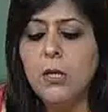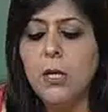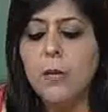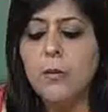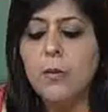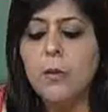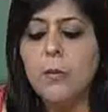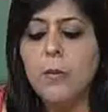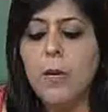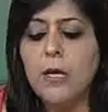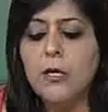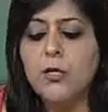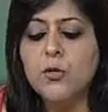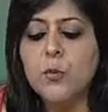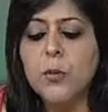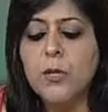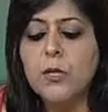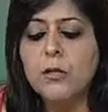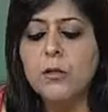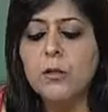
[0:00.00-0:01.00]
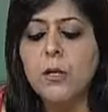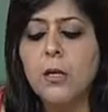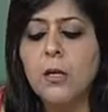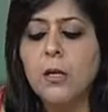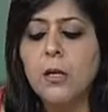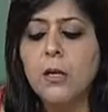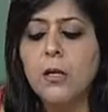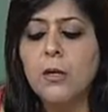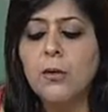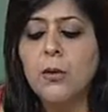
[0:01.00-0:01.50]
labor management
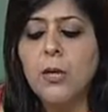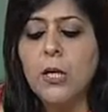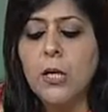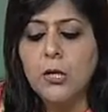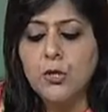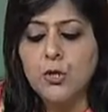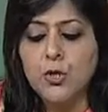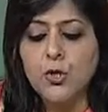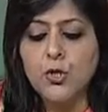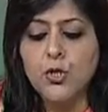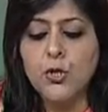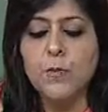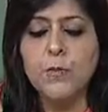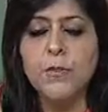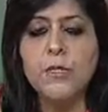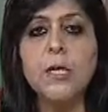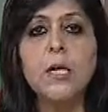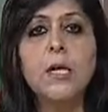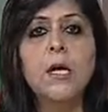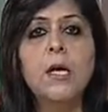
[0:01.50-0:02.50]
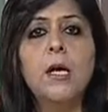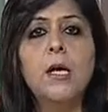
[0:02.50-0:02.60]
relationships